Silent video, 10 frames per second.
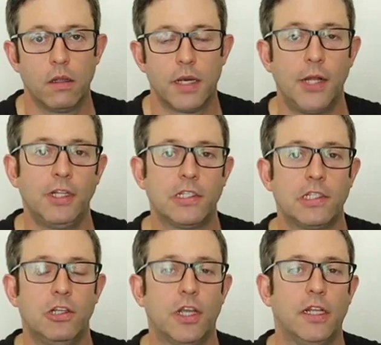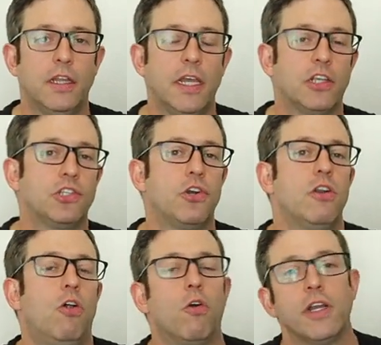Now let's look at the
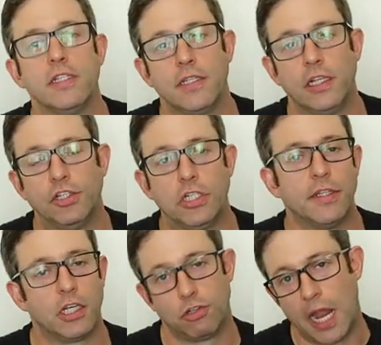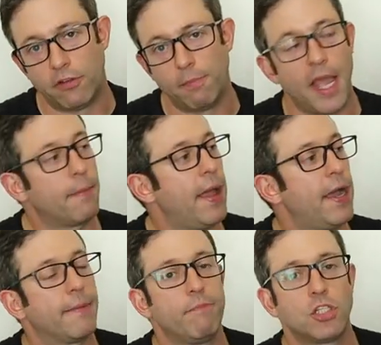external organization on the travel
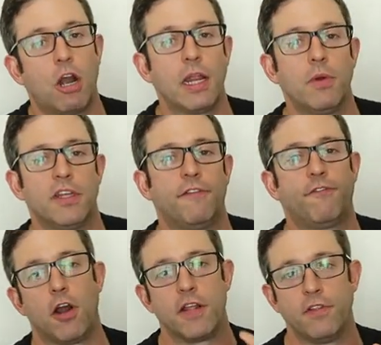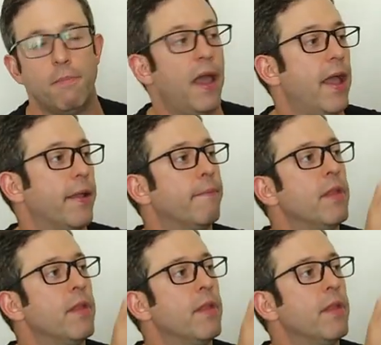backpack, starting with the front of the bag.